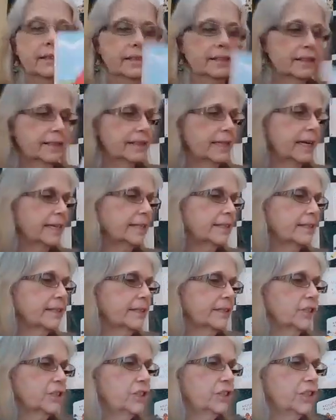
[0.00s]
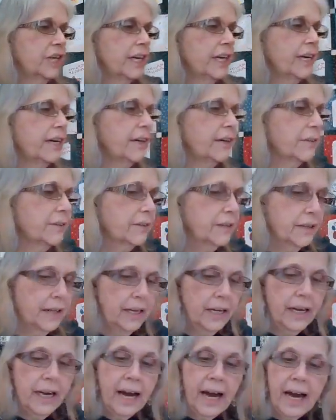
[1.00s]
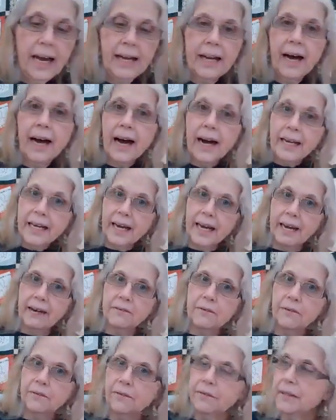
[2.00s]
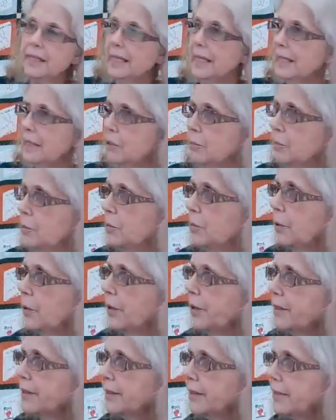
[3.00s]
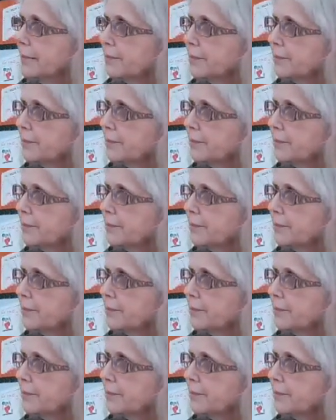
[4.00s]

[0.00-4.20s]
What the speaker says: It's nice to share. And I have a flannelboard